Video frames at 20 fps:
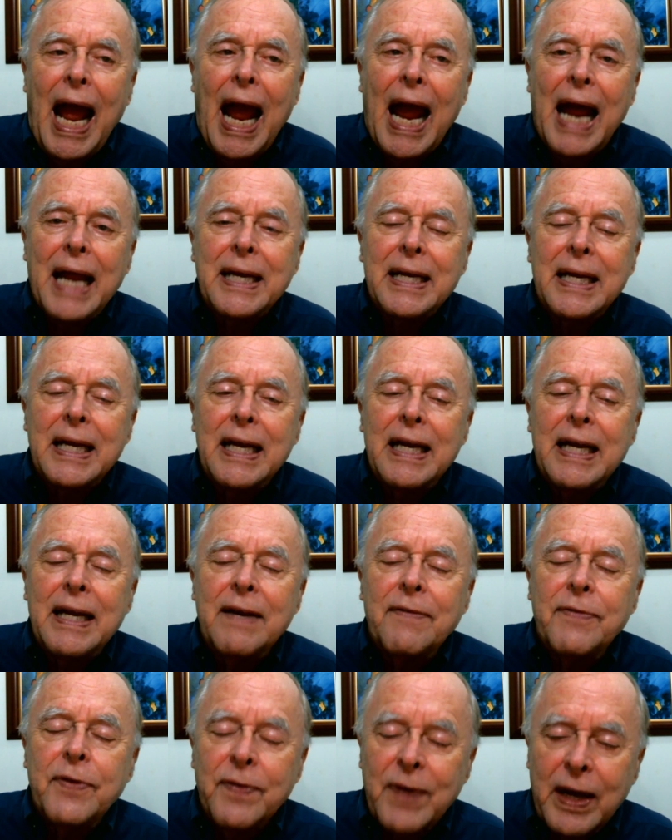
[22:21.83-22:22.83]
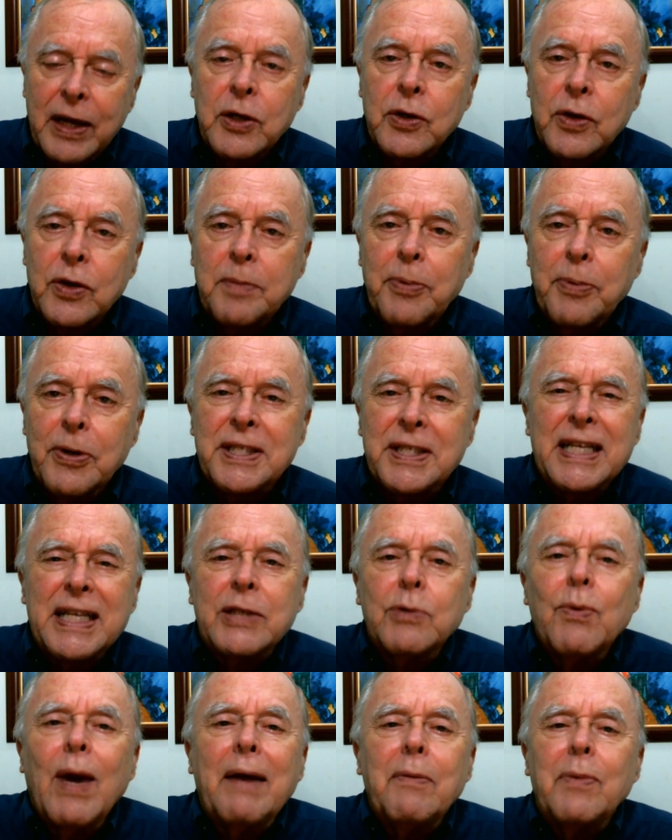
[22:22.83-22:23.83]
And if you've got a good person,
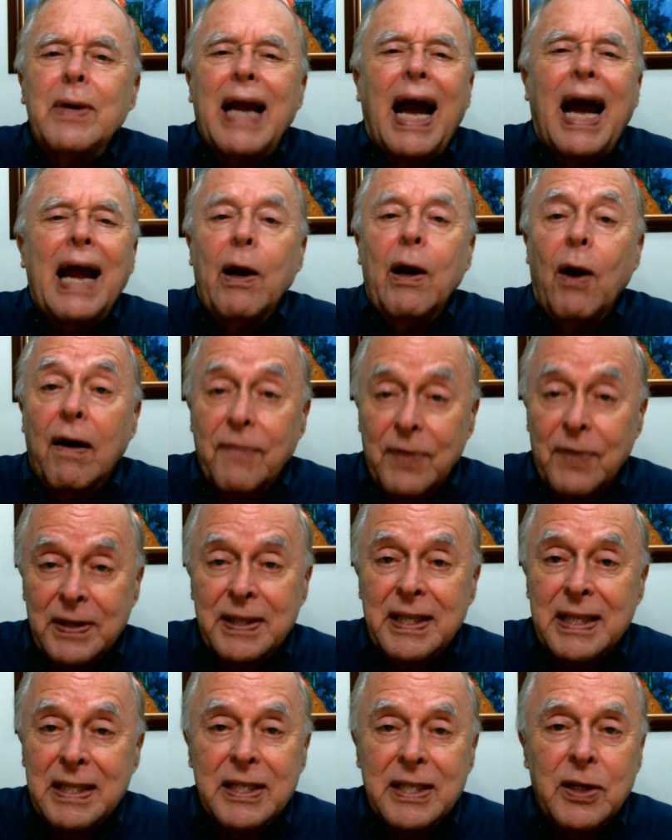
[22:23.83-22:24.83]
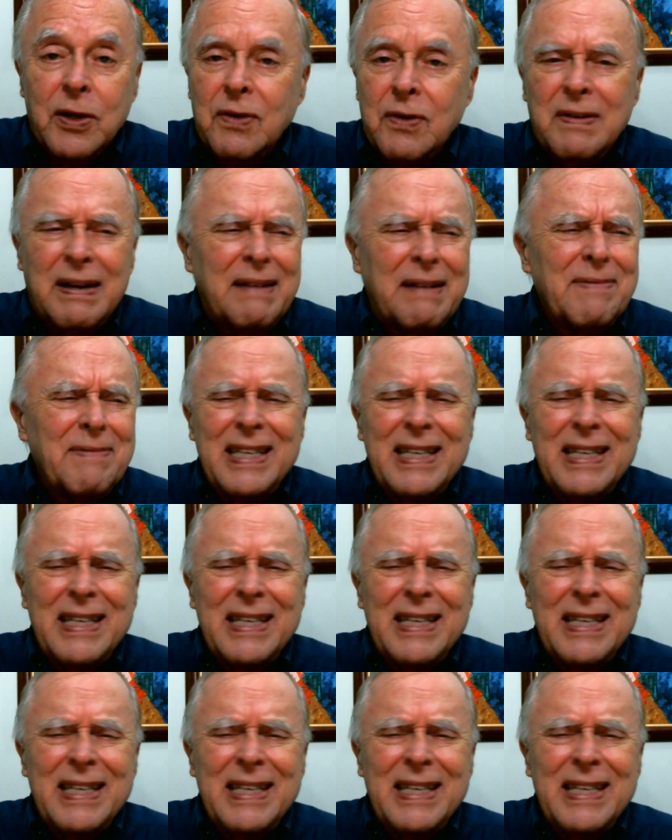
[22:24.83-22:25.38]
that's why I offered it,